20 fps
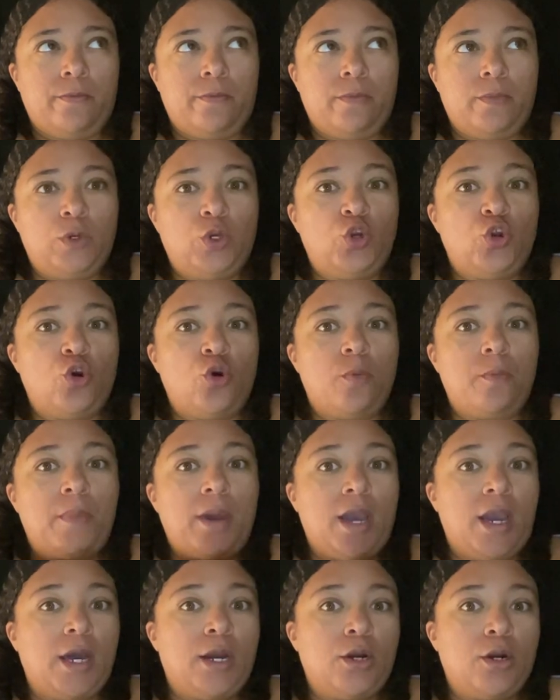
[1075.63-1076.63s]
no
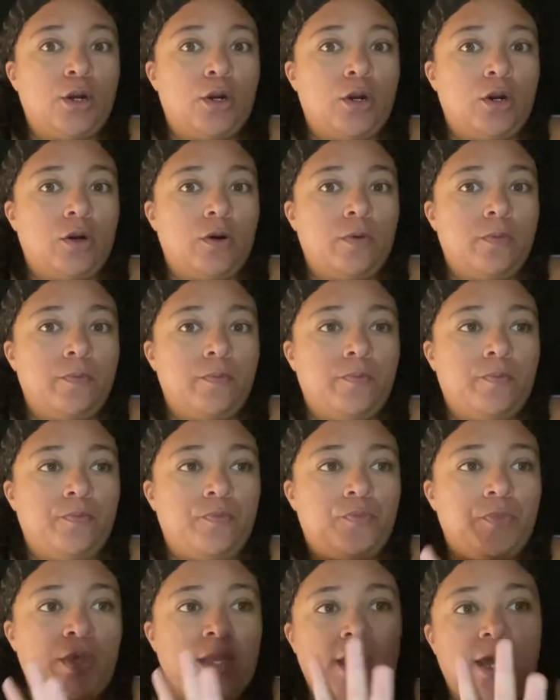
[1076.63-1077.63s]
matter
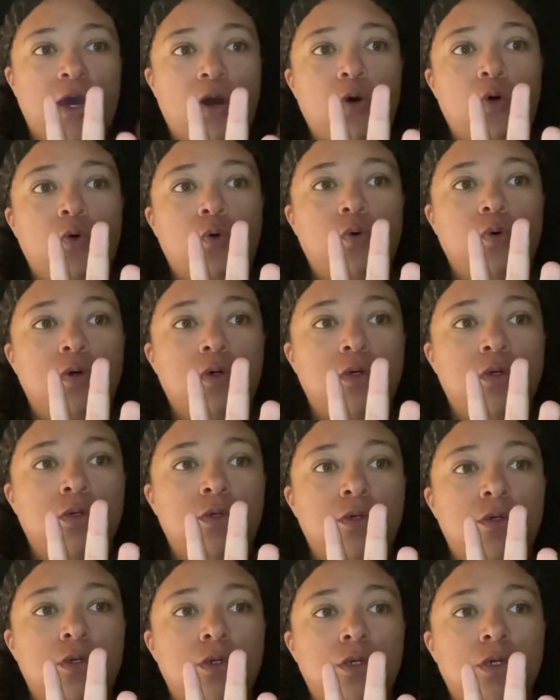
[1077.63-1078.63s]
how
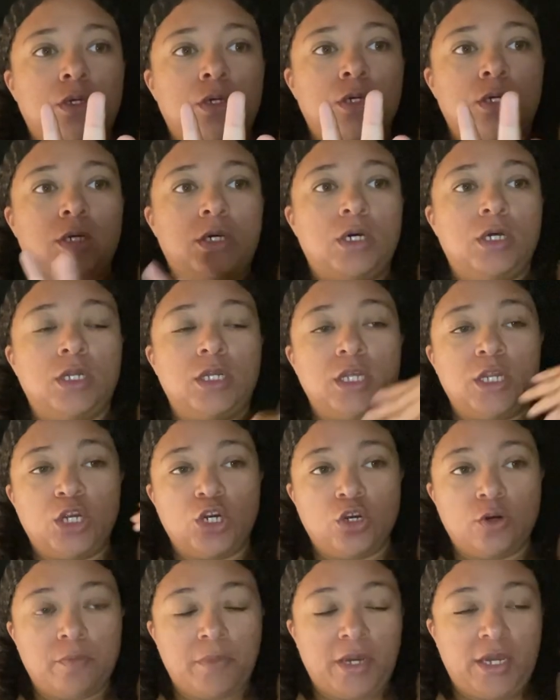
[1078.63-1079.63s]

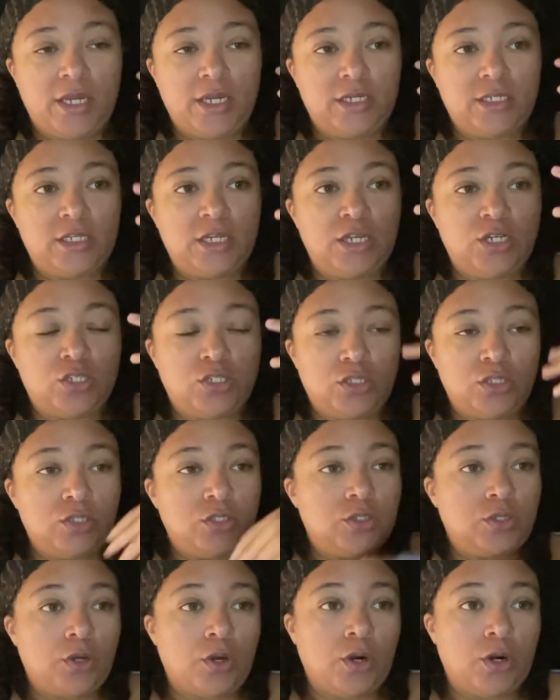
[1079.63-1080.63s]
clear my
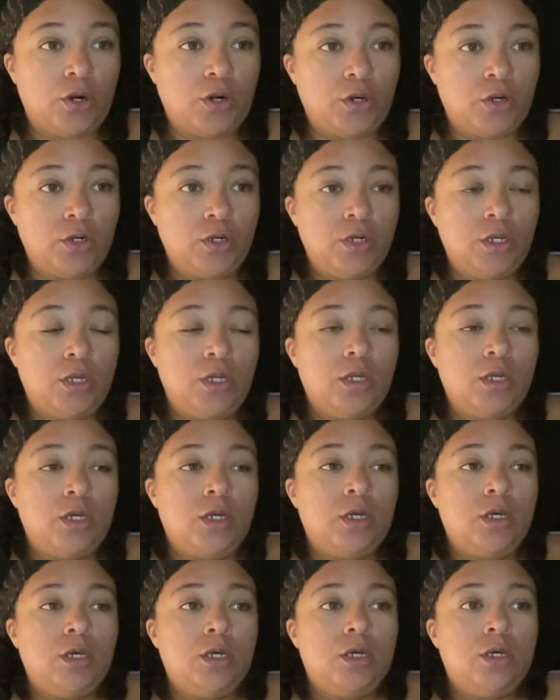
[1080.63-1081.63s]
intentions are
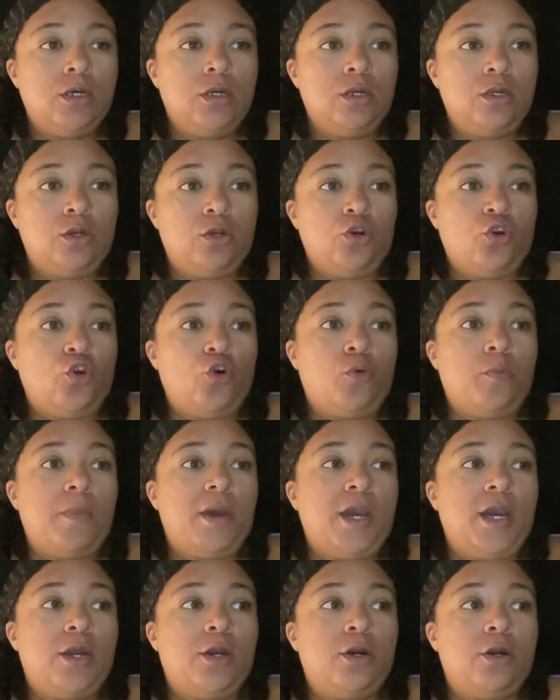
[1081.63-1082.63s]
no
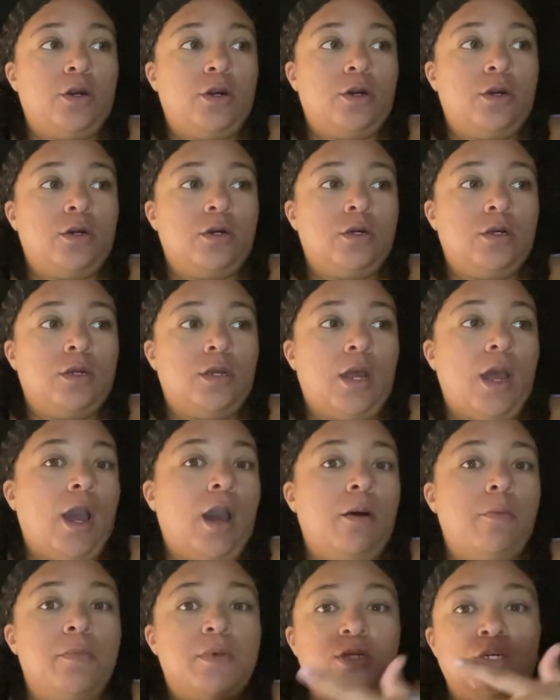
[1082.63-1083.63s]
matter
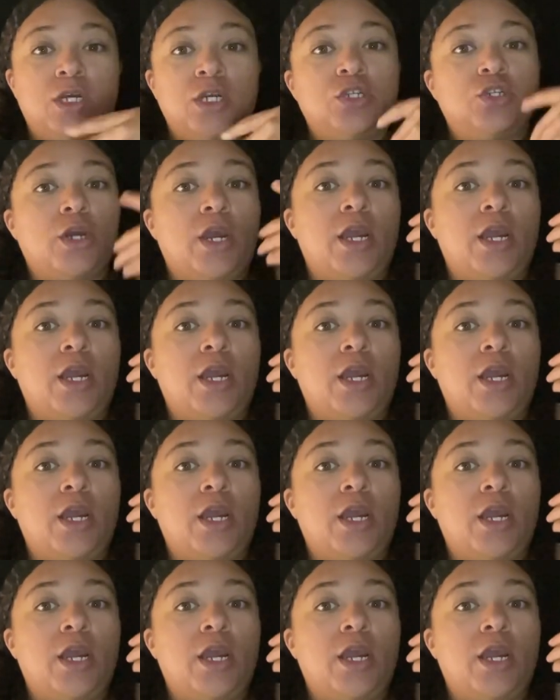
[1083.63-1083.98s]
how much I try